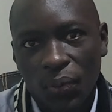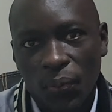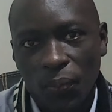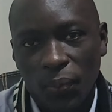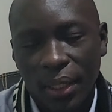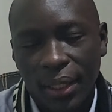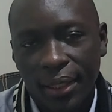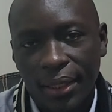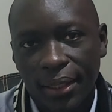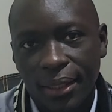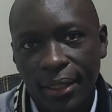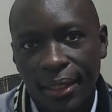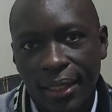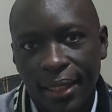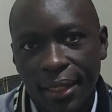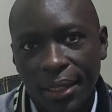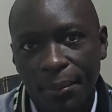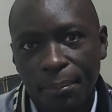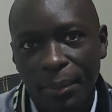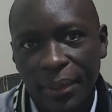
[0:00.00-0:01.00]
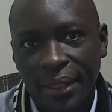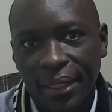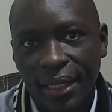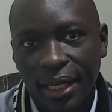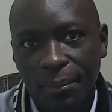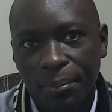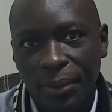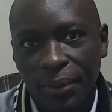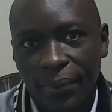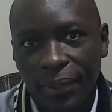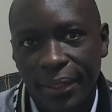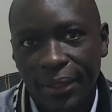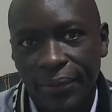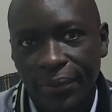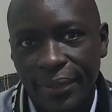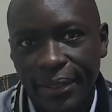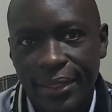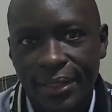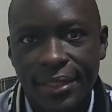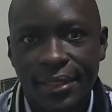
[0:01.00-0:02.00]
when picking up your right
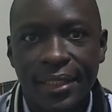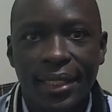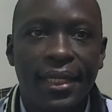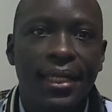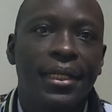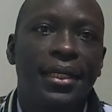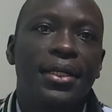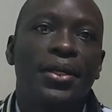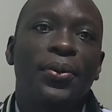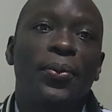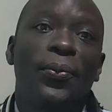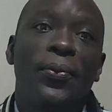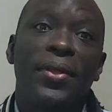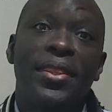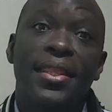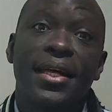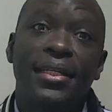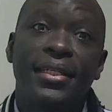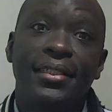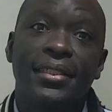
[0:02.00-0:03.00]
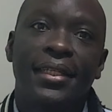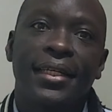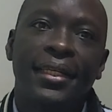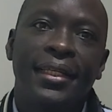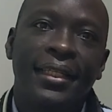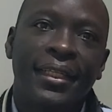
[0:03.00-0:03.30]
audience. And with that,